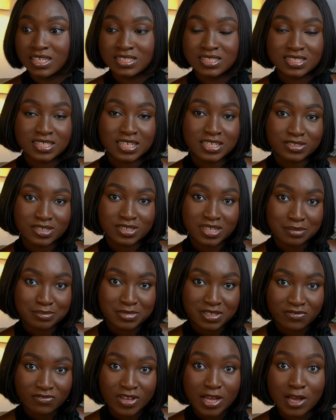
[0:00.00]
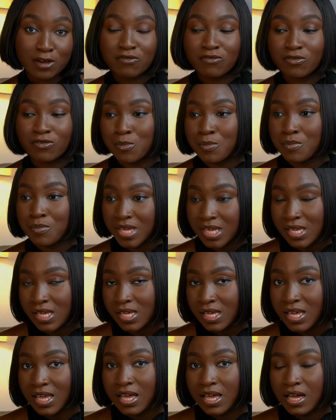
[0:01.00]
a design.md file for me,
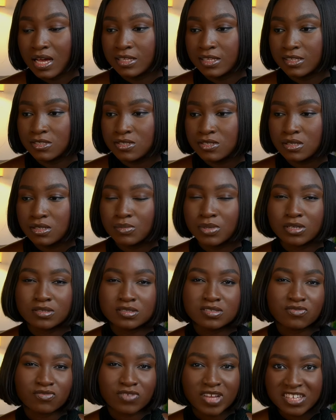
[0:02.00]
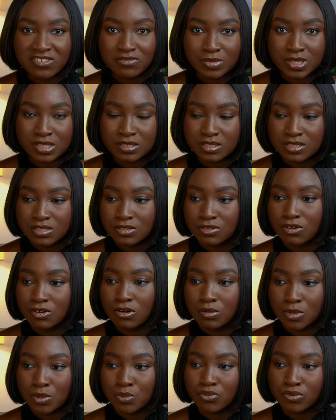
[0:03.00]
and it took about 5 minutes to
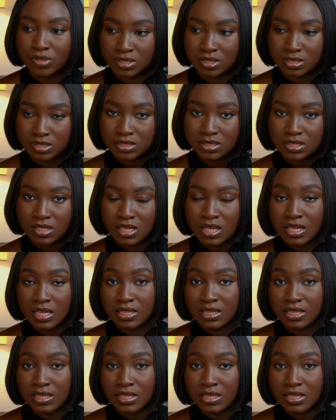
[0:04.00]
come up with this.